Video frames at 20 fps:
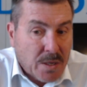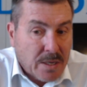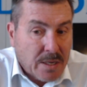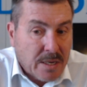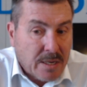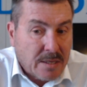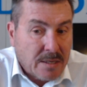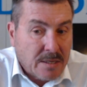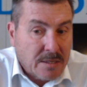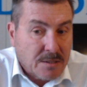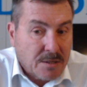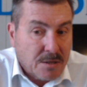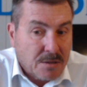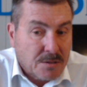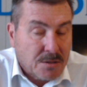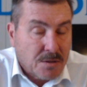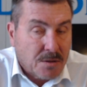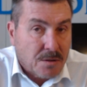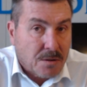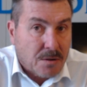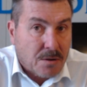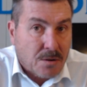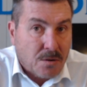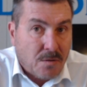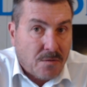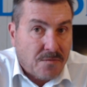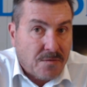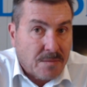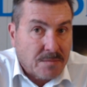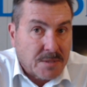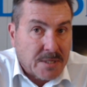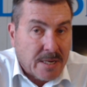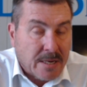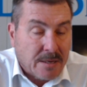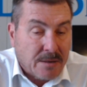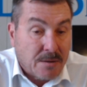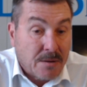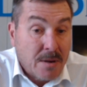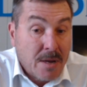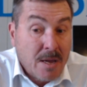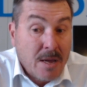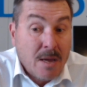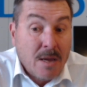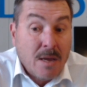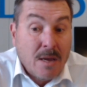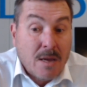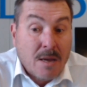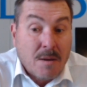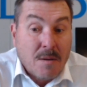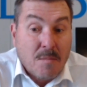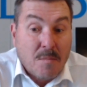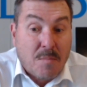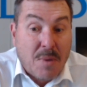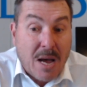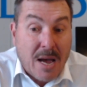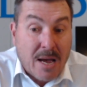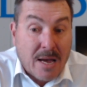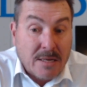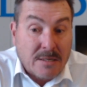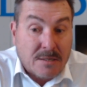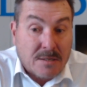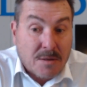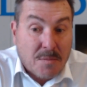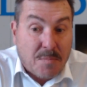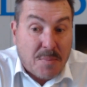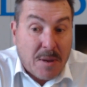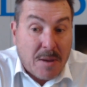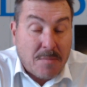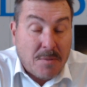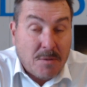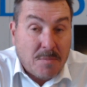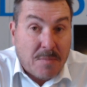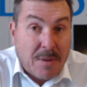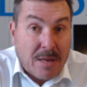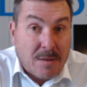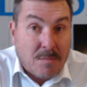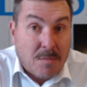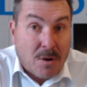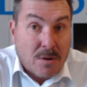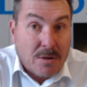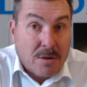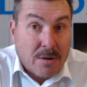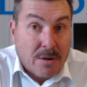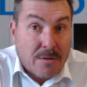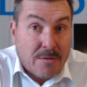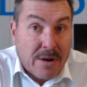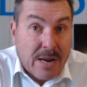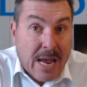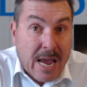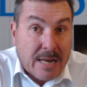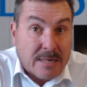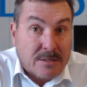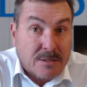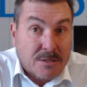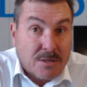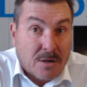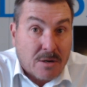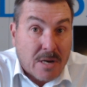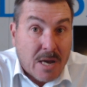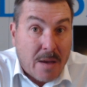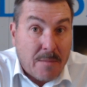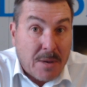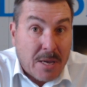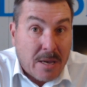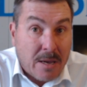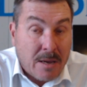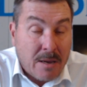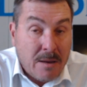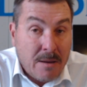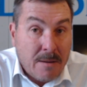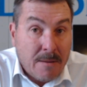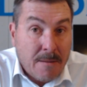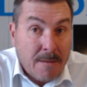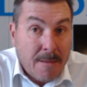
Hey, these oaks are rough, I'm telling you. But the pebble bed modular reactors are coming.